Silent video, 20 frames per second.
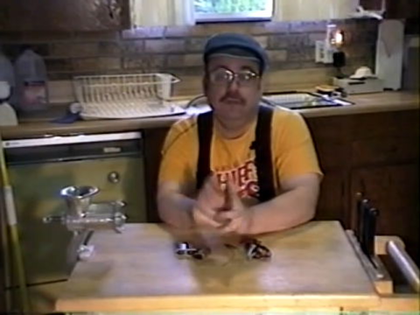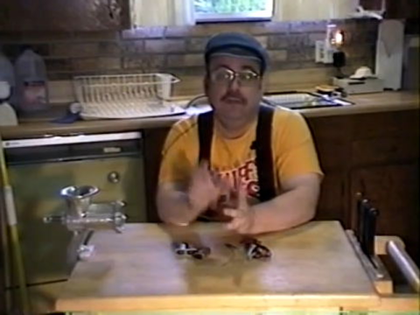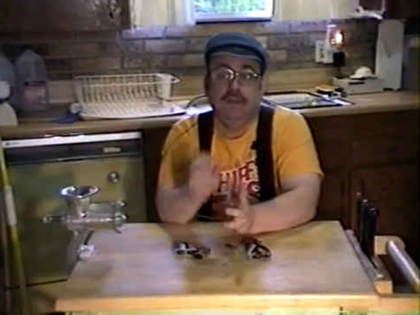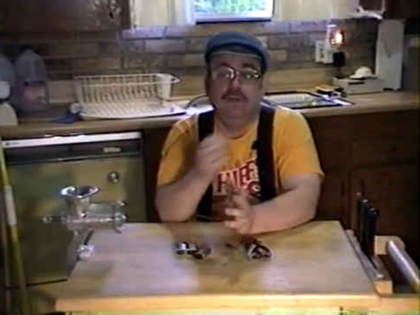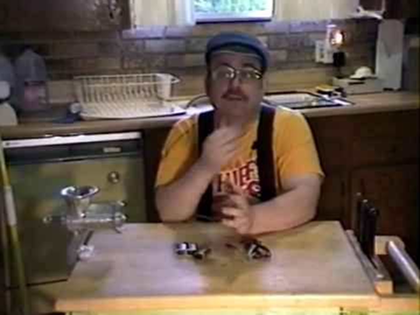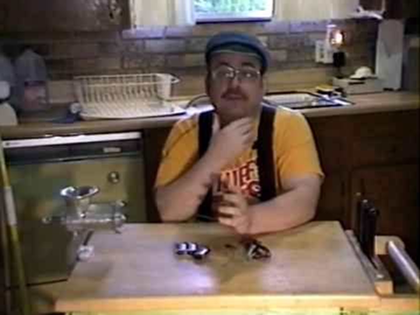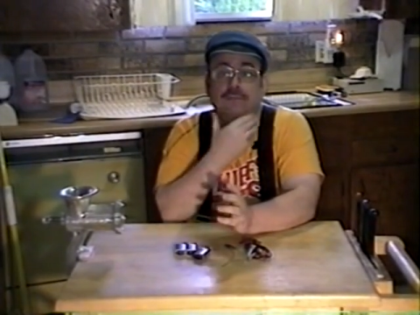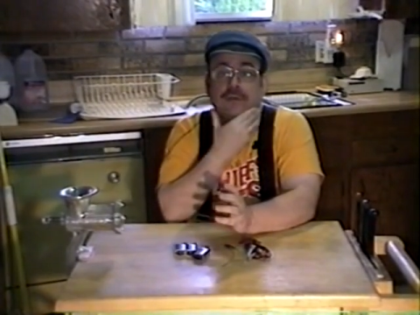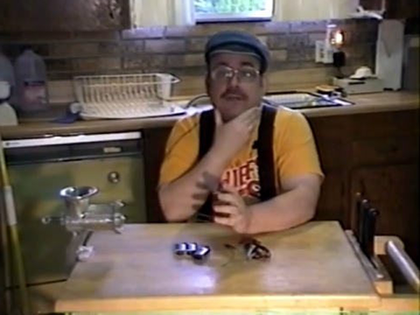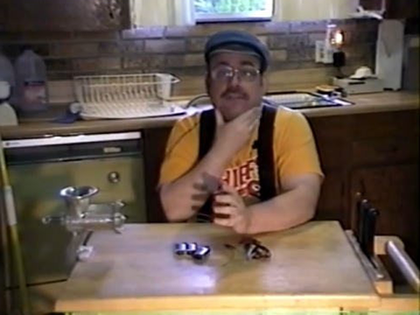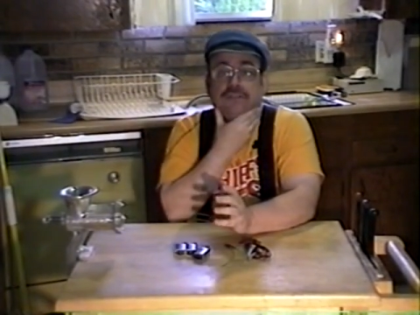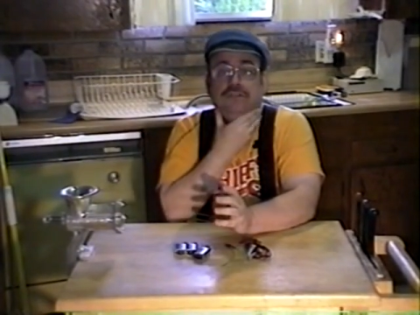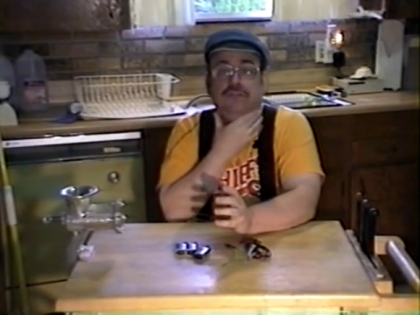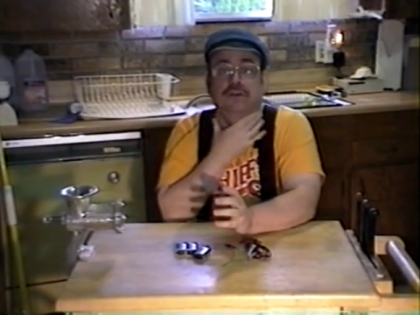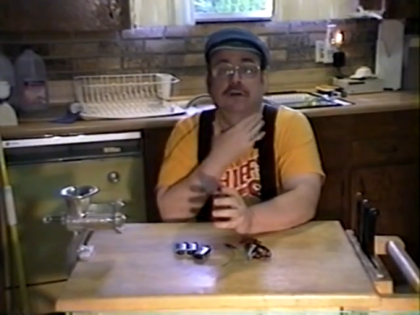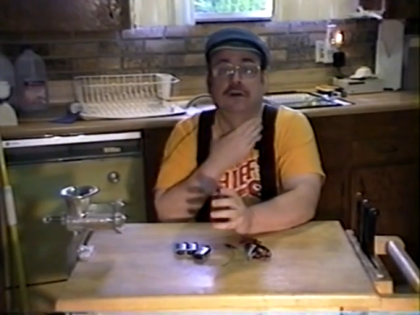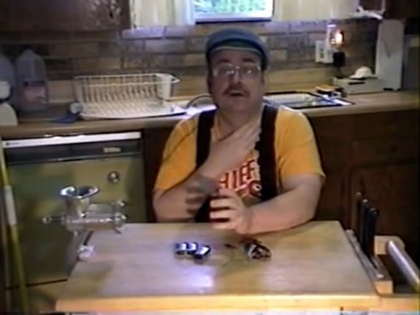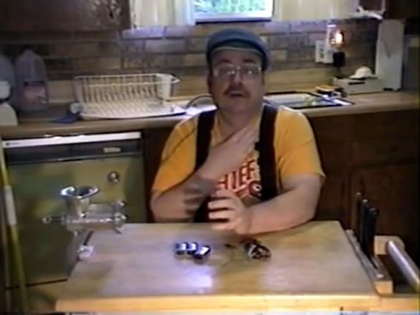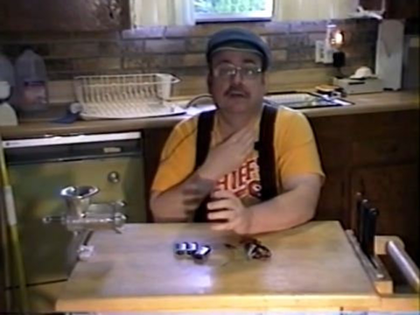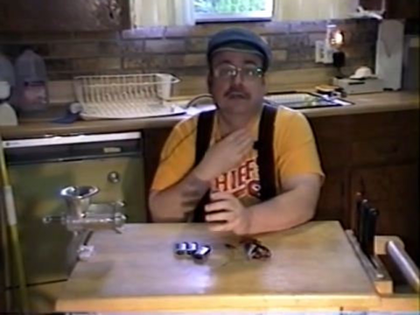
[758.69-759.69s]
and under my
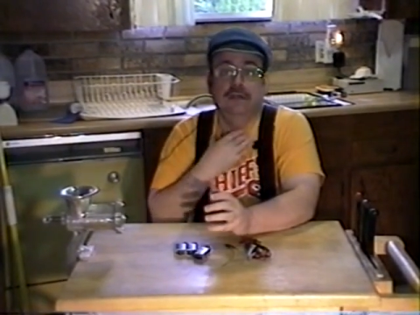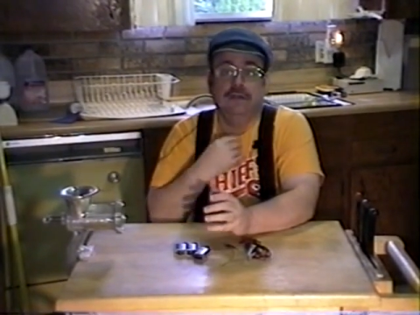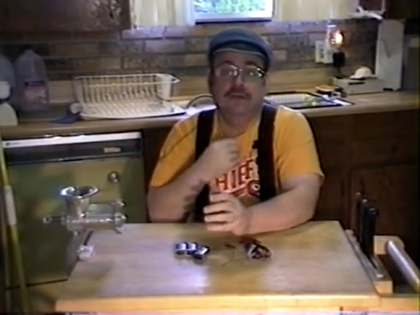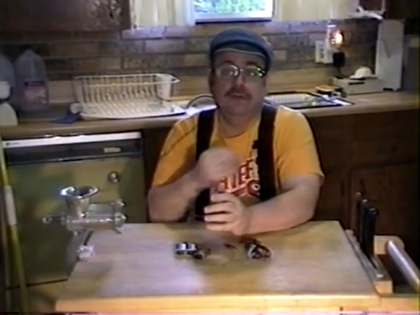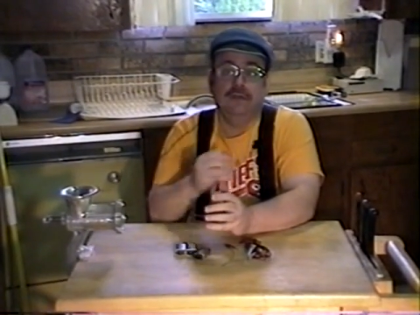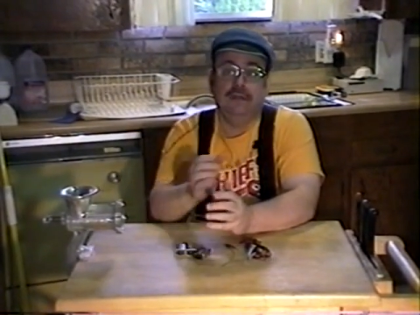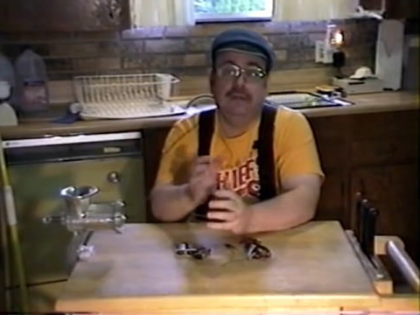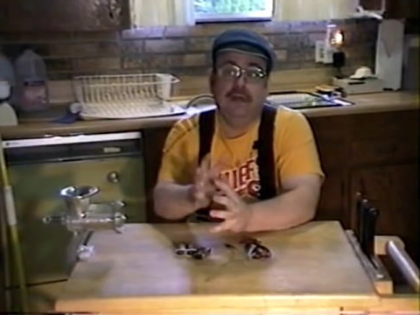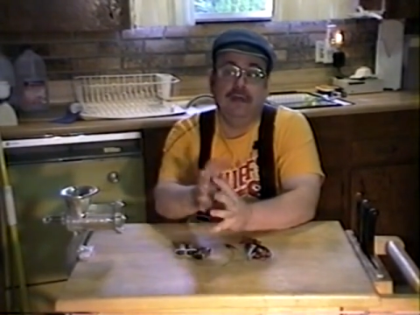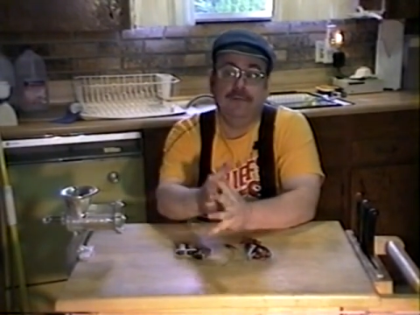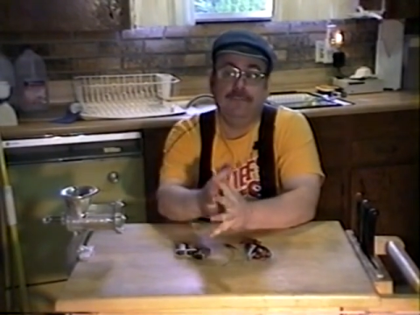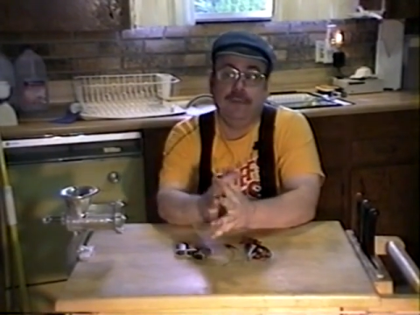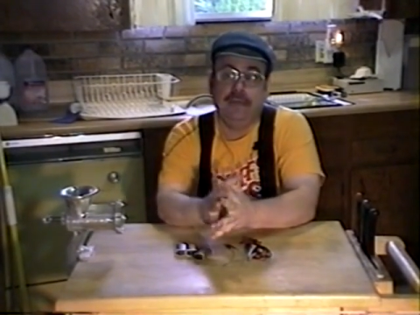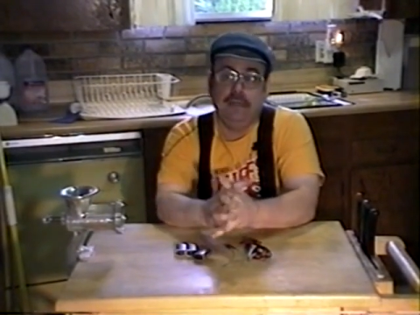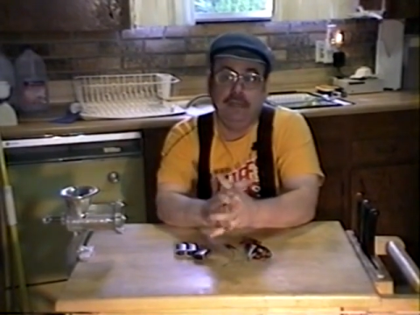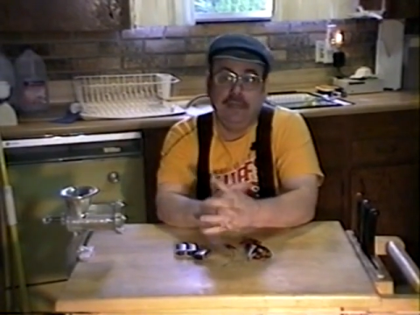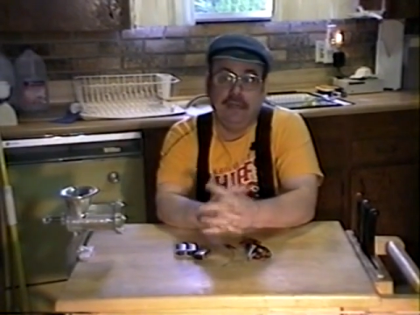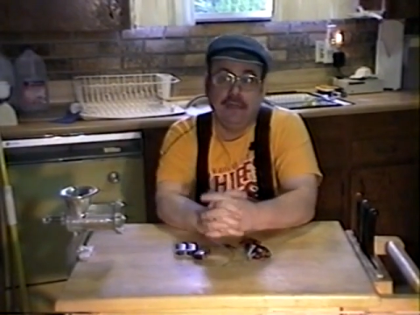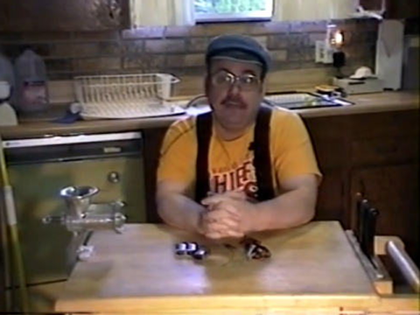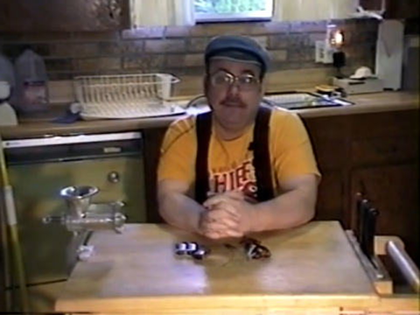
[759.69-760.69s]
jaw, and going down my
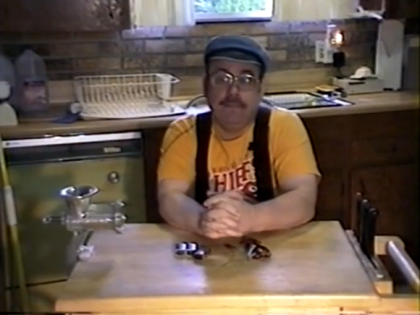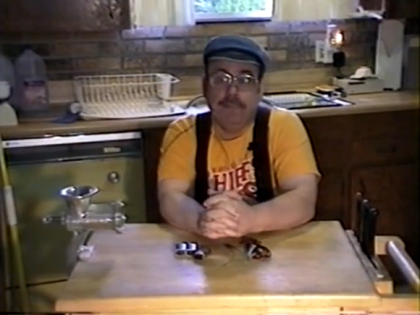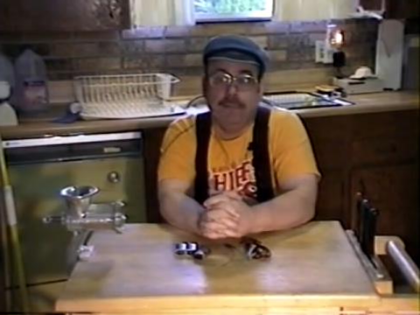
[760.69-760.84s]
neck,